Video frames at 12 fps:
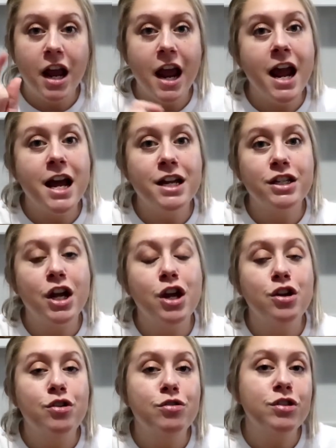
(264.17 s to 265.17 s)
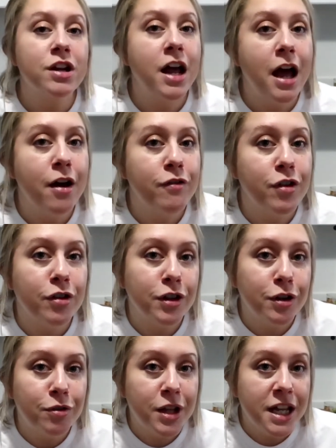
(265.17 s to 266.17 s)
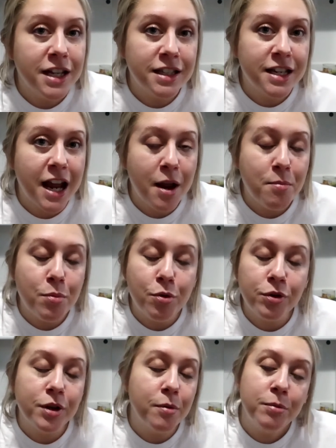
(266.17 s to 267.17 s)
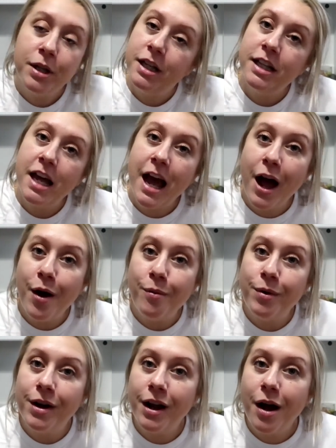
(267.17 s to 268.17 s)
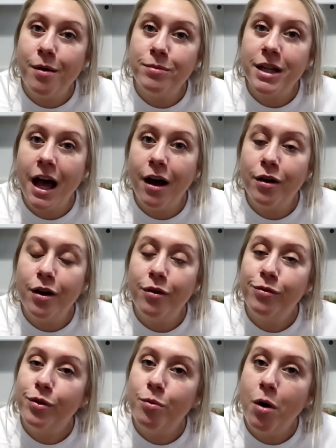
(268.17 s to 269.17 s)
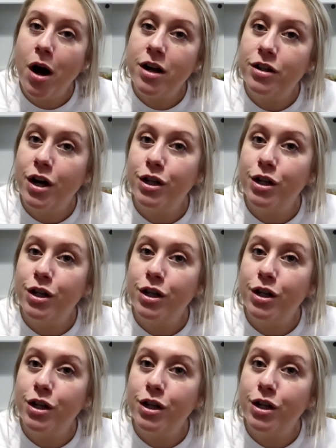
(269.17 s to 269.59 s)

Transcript: And you should have your little ink stain pulled completely out when it comes out of the wash.